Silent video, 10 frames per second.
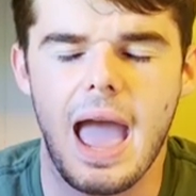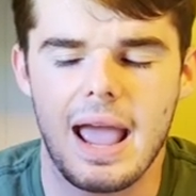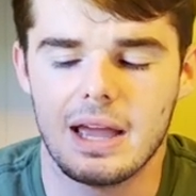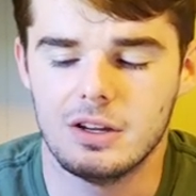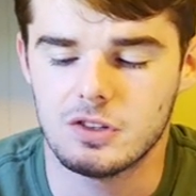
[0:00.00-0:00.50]

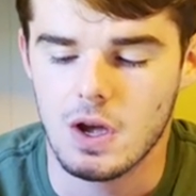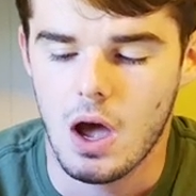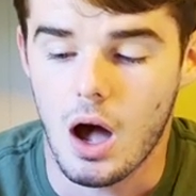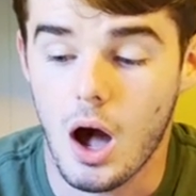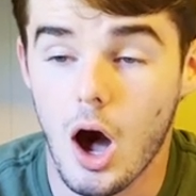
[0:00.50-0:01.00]
And
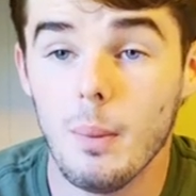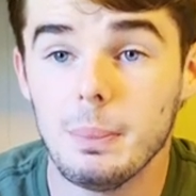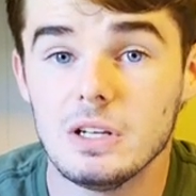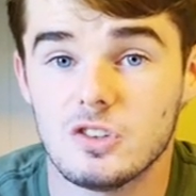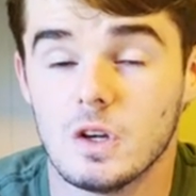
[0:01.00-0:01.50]

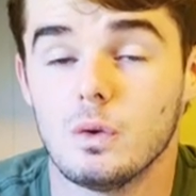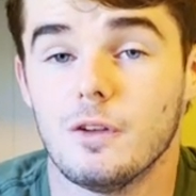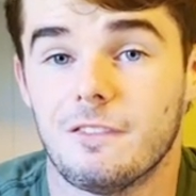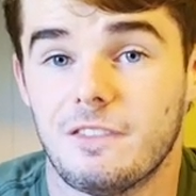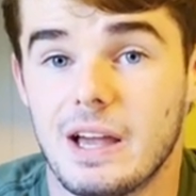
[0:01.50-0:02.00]
up until
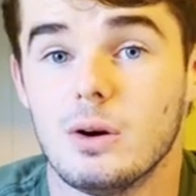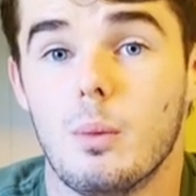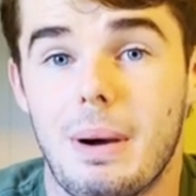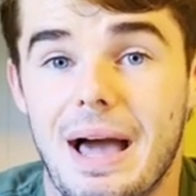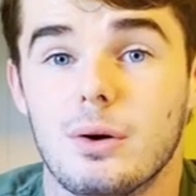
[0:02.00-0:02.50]
the
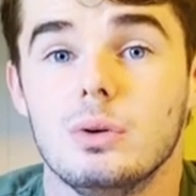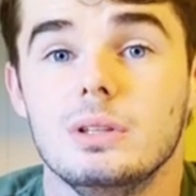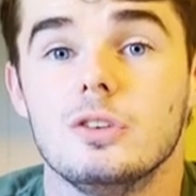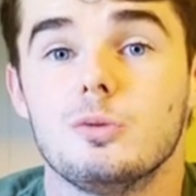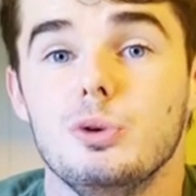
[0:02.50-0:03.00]
final battle
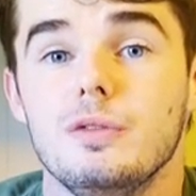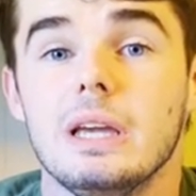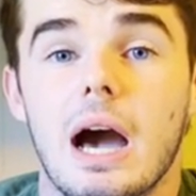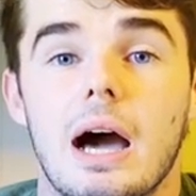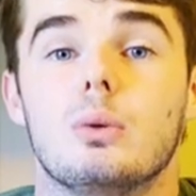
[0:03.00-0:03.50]
in this
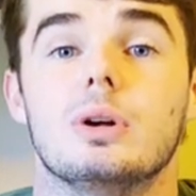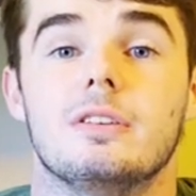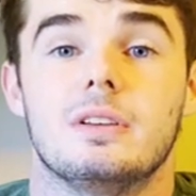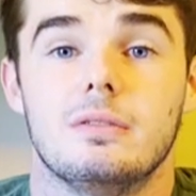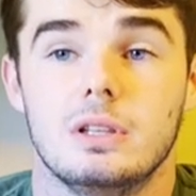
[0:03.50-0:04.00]
movie, I would
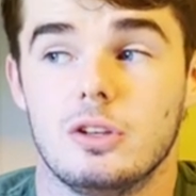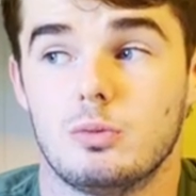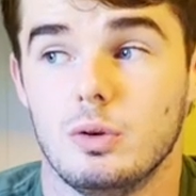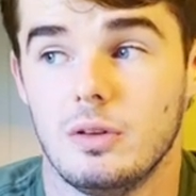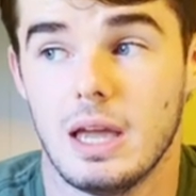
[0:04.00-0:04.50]
have given
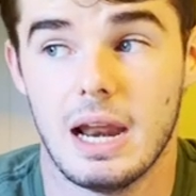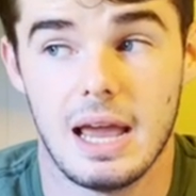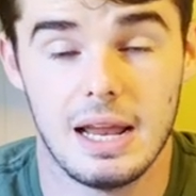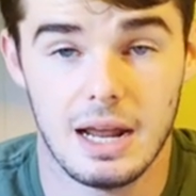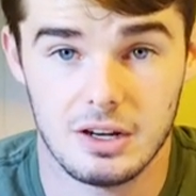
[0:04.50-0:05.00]
this movie an
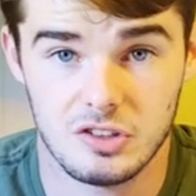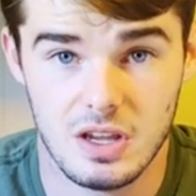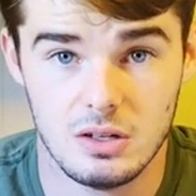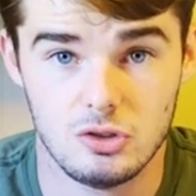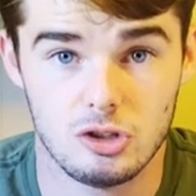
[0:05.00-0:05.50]
8 out of
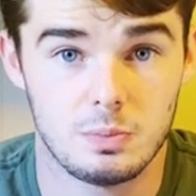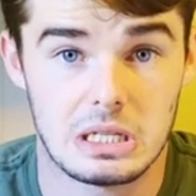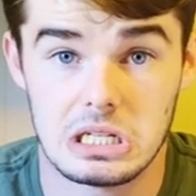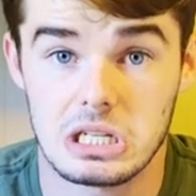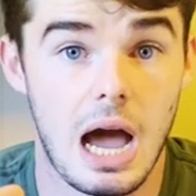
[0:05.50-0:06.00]
10 just
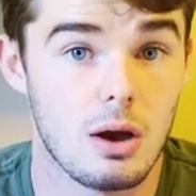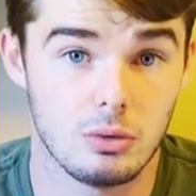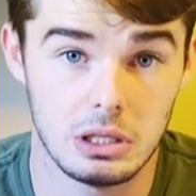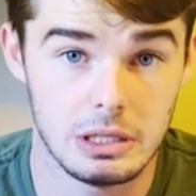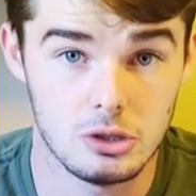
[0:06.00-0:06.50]
because I
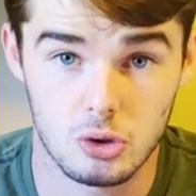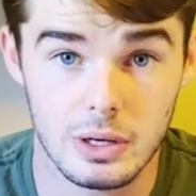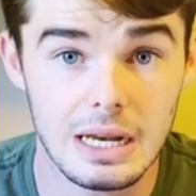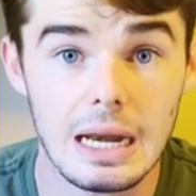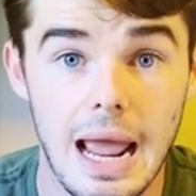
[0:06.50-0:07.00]
really
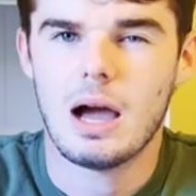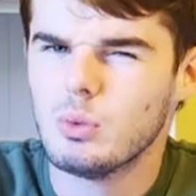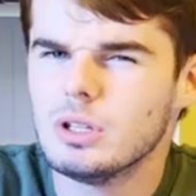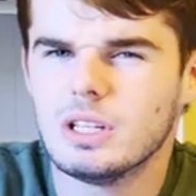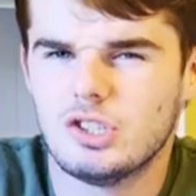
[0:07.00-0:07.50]
enjoyed it. I
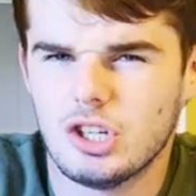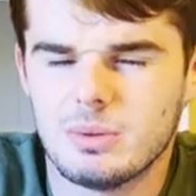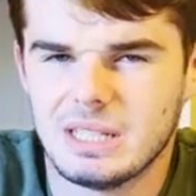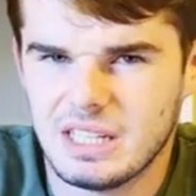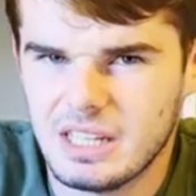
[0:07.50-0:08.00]
would
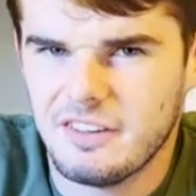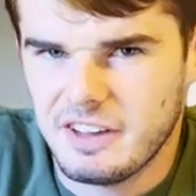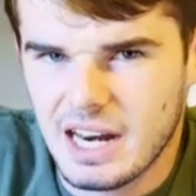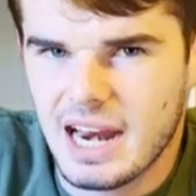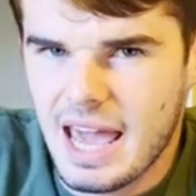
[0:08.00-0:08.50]
legitimately give
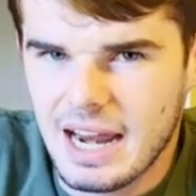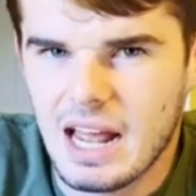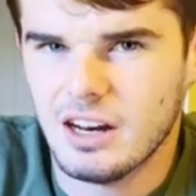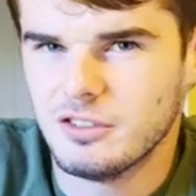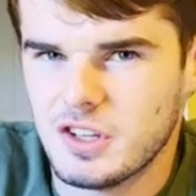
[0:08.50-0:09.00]
it an 8
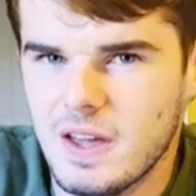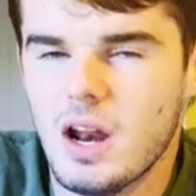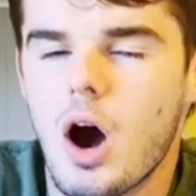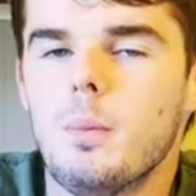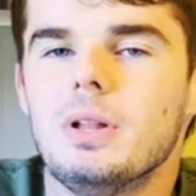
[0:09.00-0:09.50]
out of
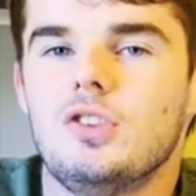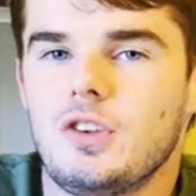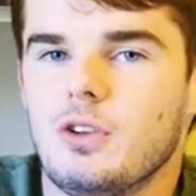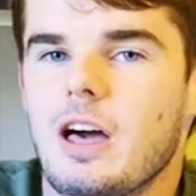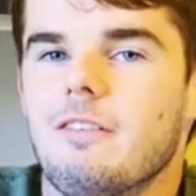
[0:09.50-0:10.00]
10 up
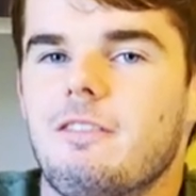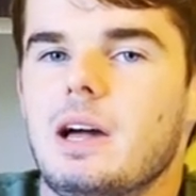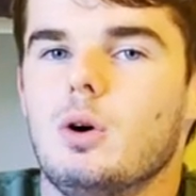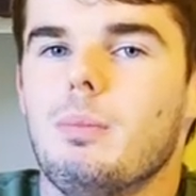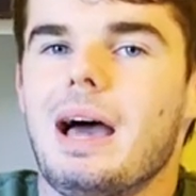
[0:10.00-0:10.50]
until that
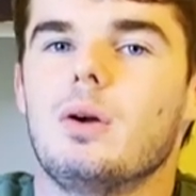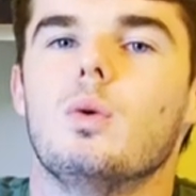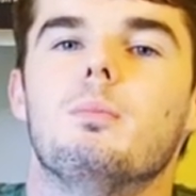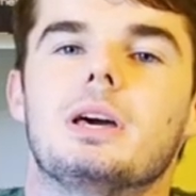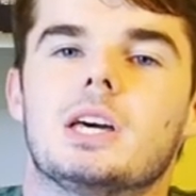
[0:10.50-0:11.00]
final
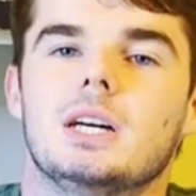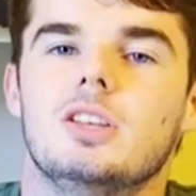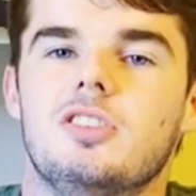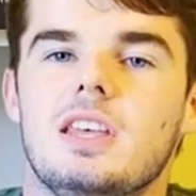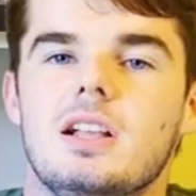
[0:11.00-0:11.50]
battle
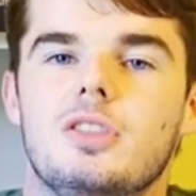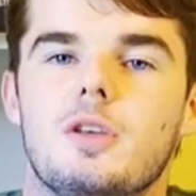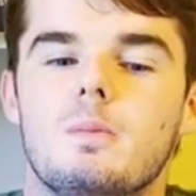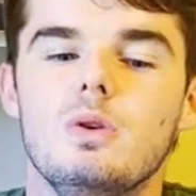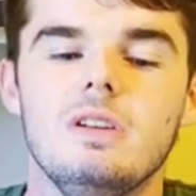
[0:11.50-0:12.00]
because
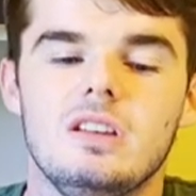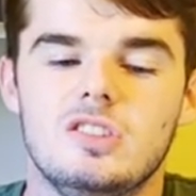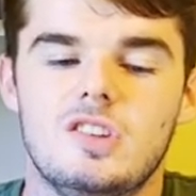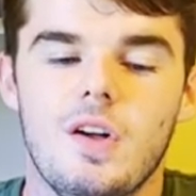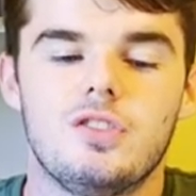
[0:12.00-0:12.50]
the movie
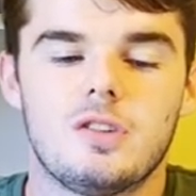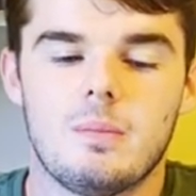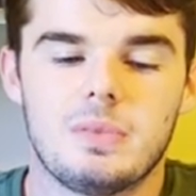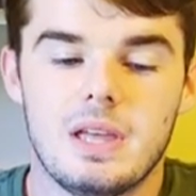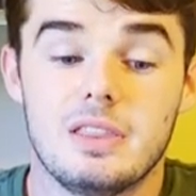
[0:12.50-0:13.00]
does
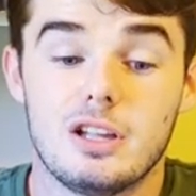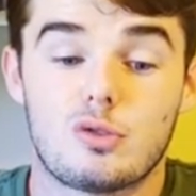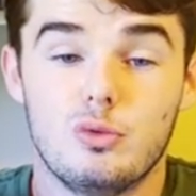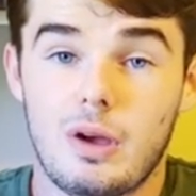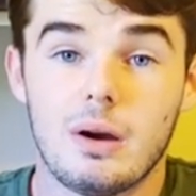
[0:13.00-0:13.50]
something
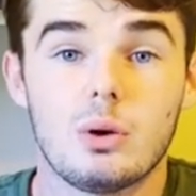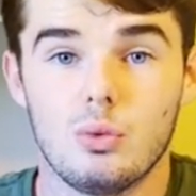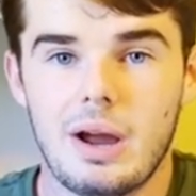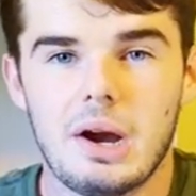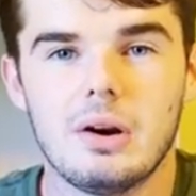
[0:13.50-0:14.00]
that's very
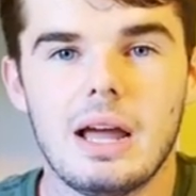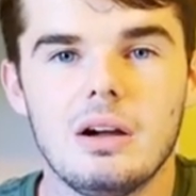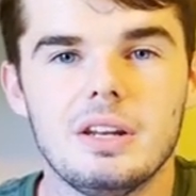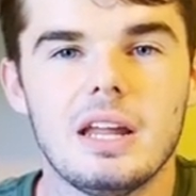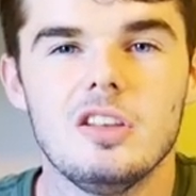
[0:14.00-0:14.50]
rare
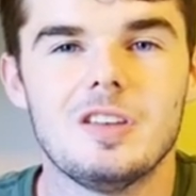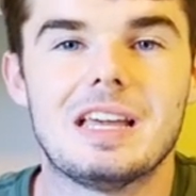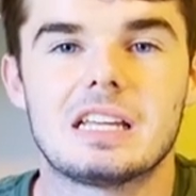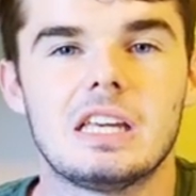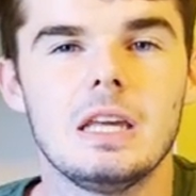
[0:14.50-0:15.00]
nowadays.
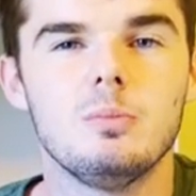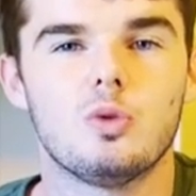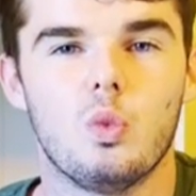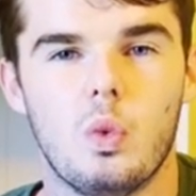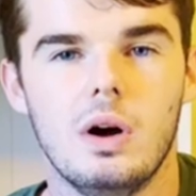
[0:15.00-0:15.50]
It
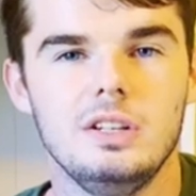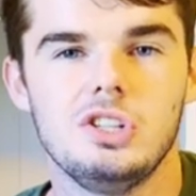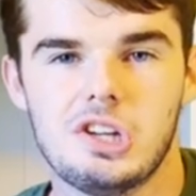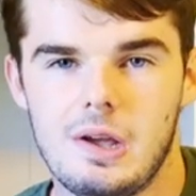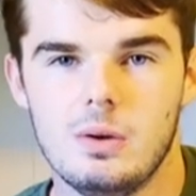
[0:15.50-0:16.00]
keeps
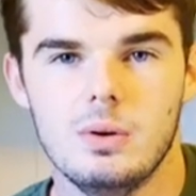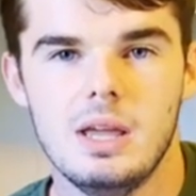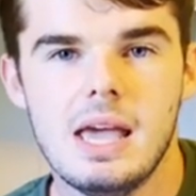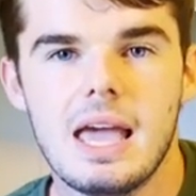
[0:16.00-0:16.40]
one tone.